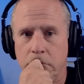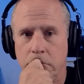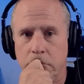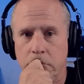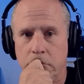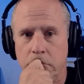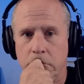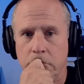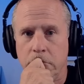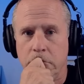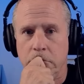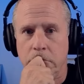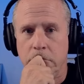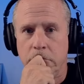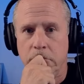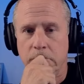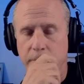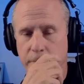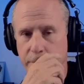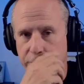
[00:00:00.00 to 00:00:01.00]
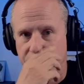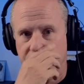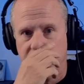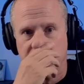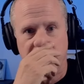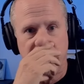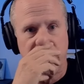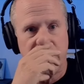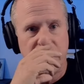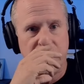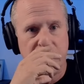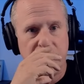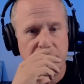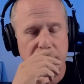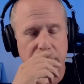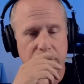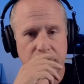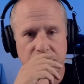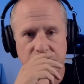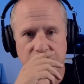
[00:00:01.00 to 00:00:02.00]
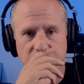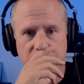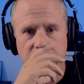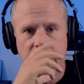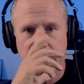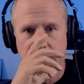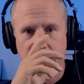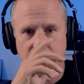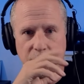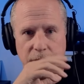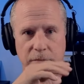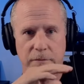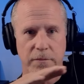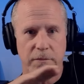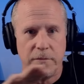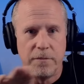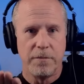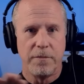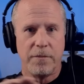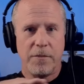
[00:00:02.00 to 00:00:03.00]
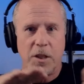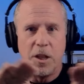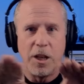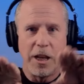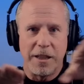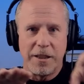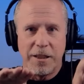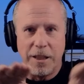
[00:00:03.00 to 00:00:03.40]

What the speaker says: memory of using the panel and